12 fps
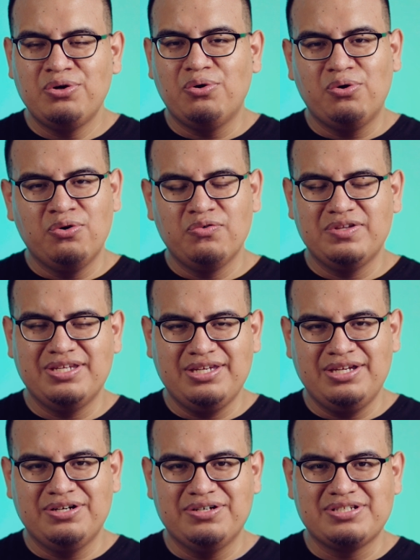over the
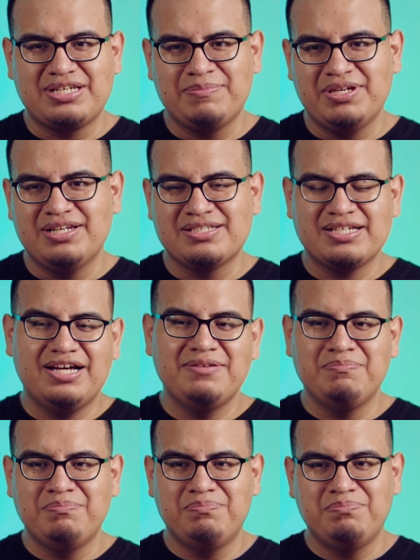years. I mean, it's
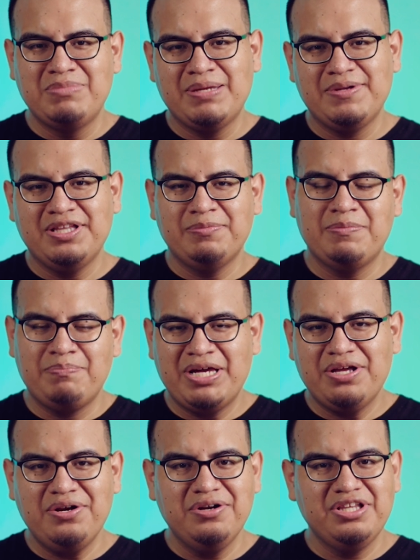gotten maybe a little bit
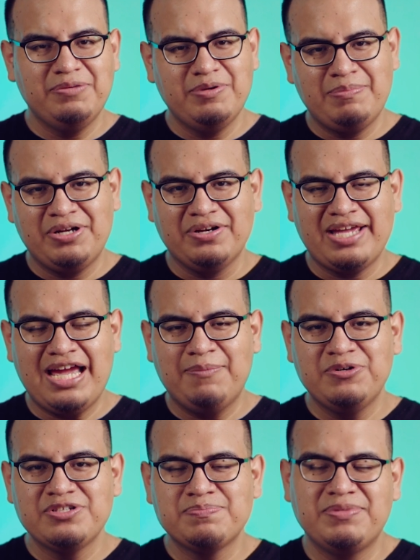better, a little bit better
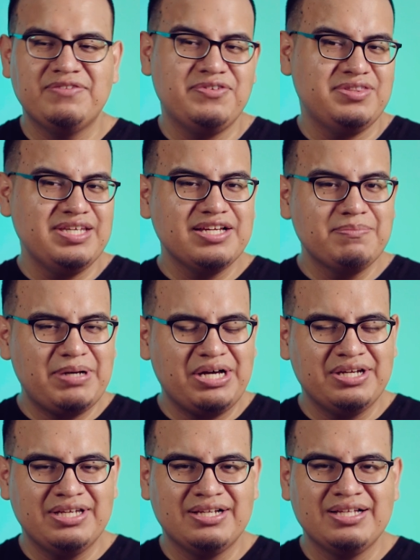cameras, but if you think
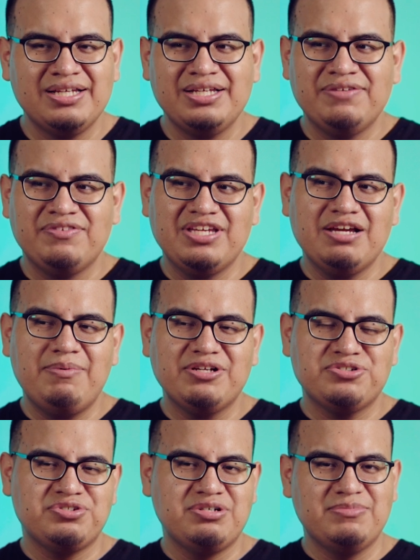about it, think about
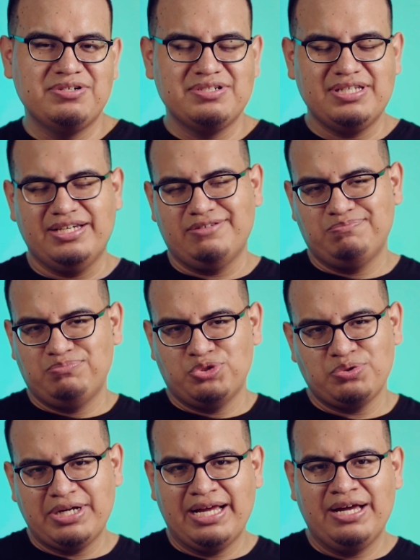streamers like
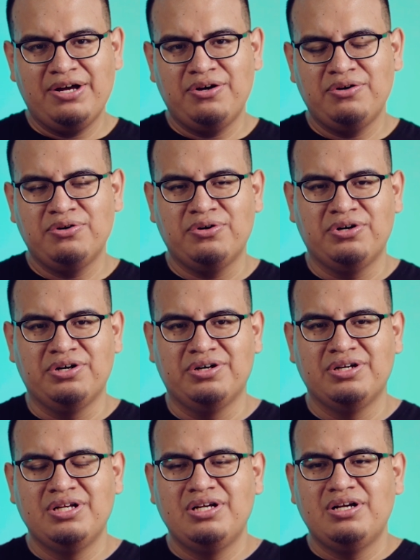Shroud
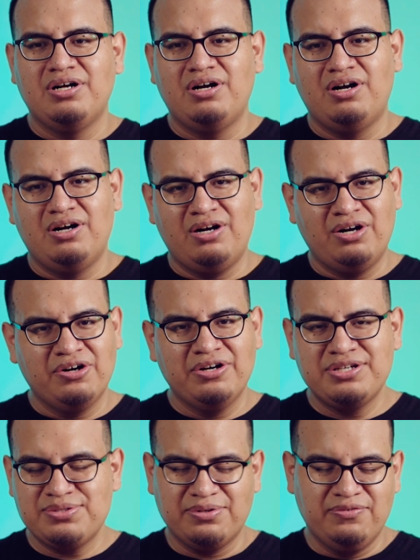or
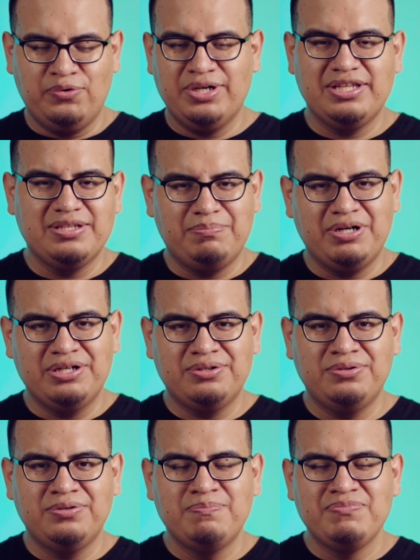Aris or Avoiding the
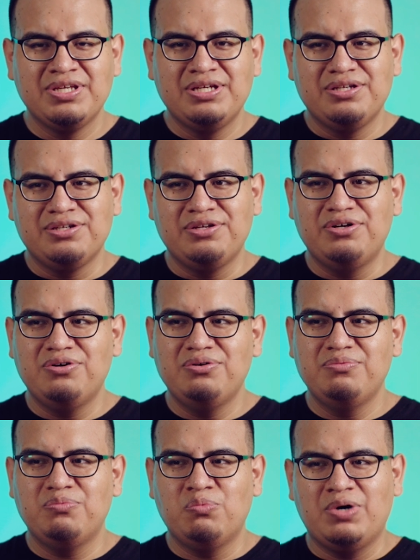Puddle. You
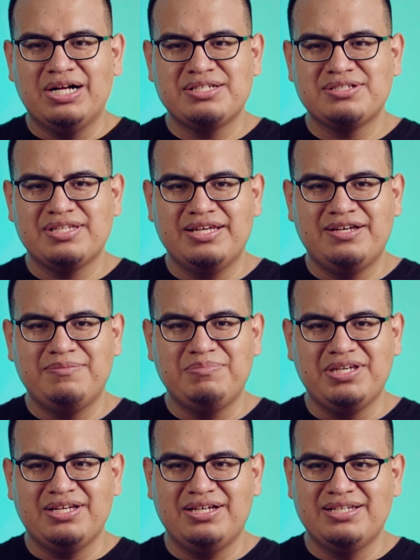don't watch them
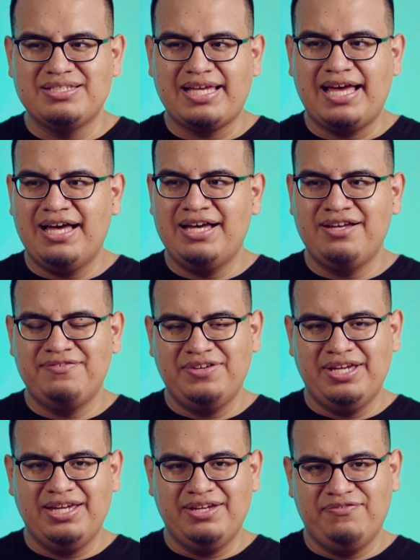because they have
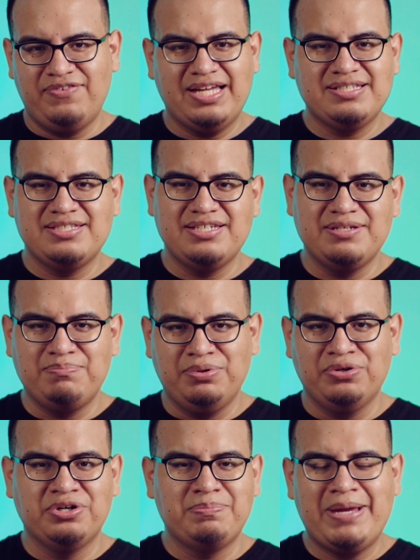a fancy
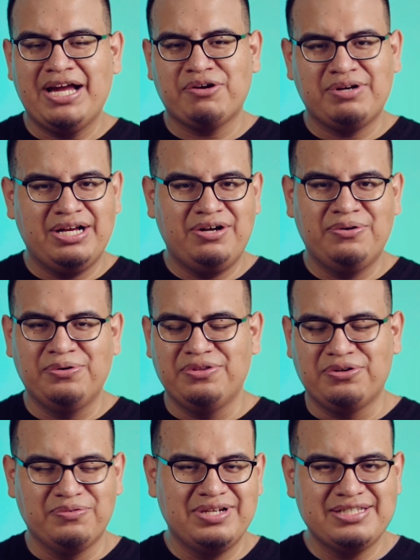blurred background or the
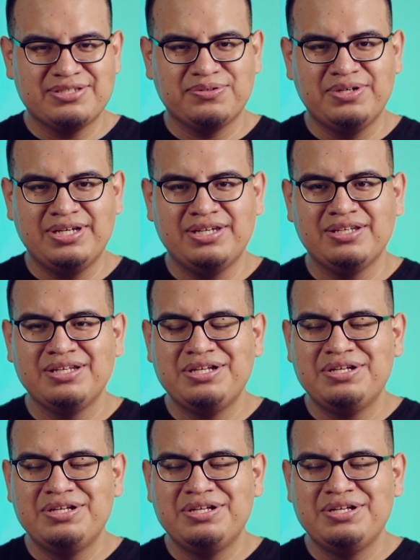green screen.